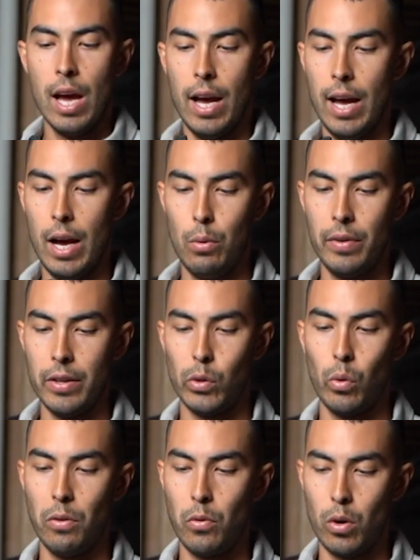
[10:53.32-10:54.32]
Uh, we've got the
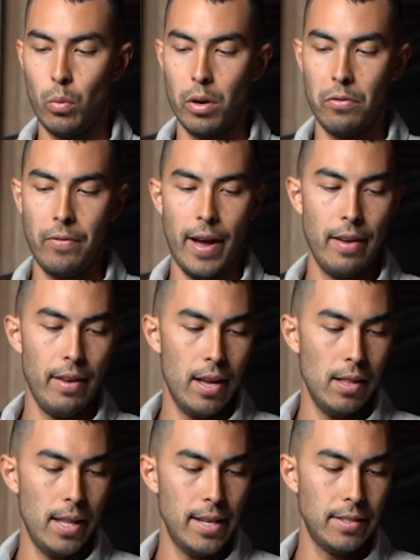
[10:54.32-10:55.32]
twenty-four to one oh five
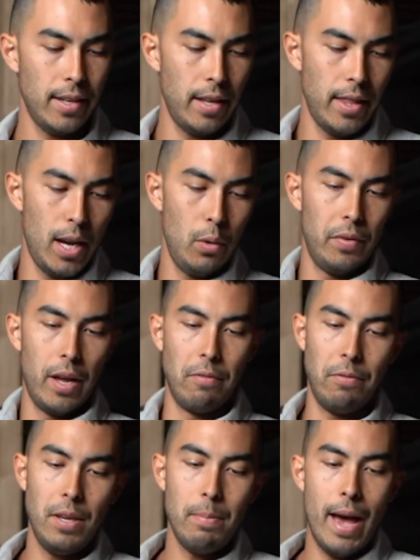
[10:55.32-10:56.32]
L lens on there. We've got a
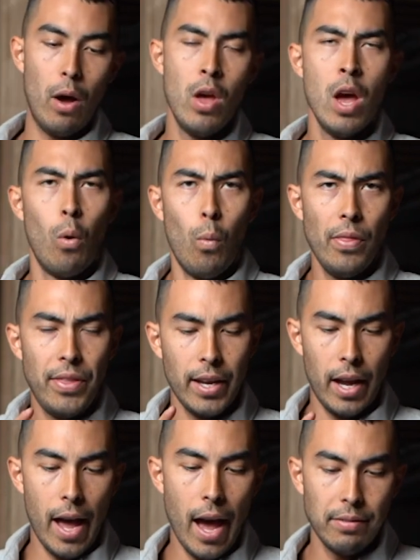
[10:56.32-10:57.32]
V-mount. One thing
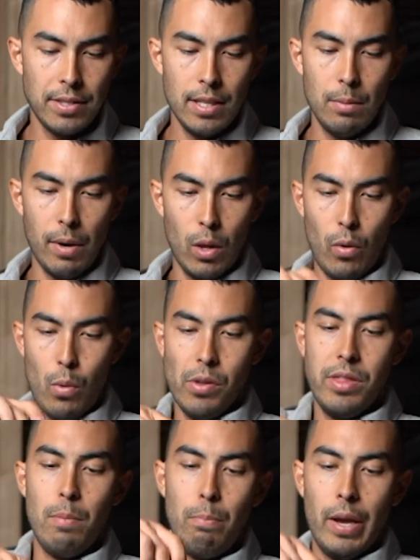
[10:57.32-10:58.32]
I have seen, by the way,
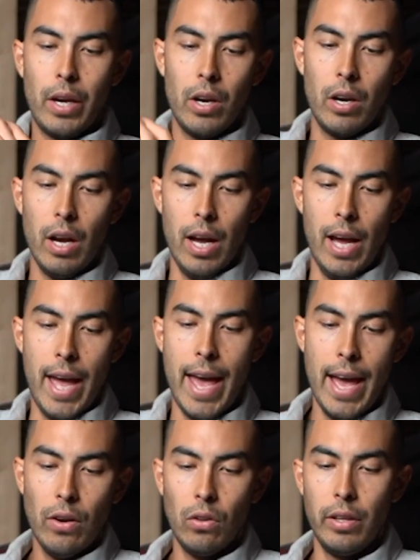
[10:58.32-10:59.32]
with the bigger uh,
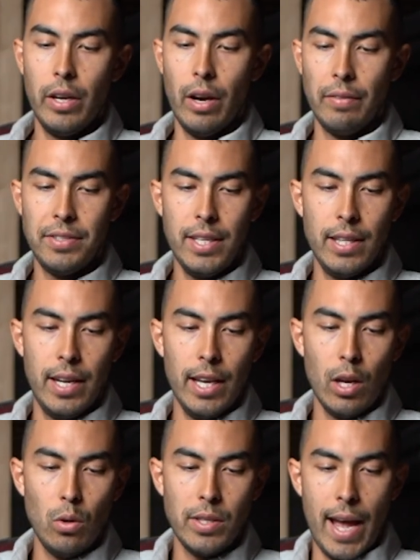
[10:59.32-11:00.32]
handle here, I've seen that
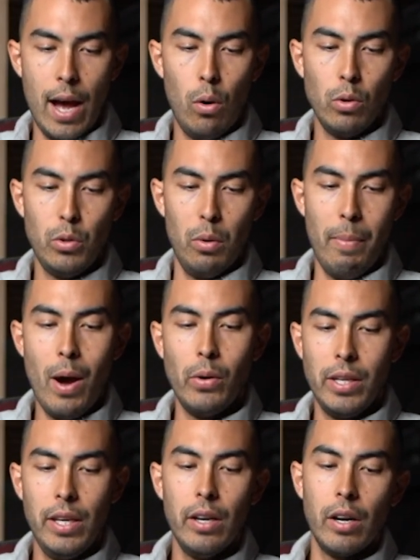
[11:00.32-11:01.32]
it goes out to about
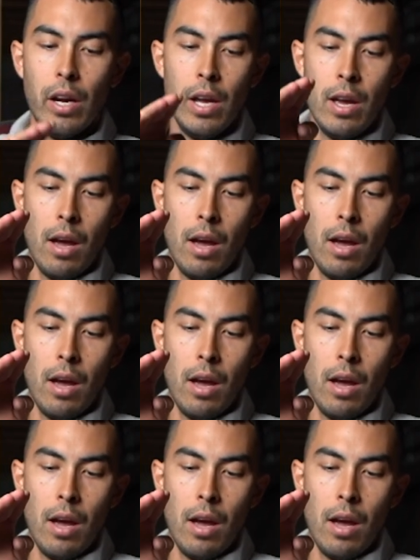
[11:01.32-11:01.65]
here,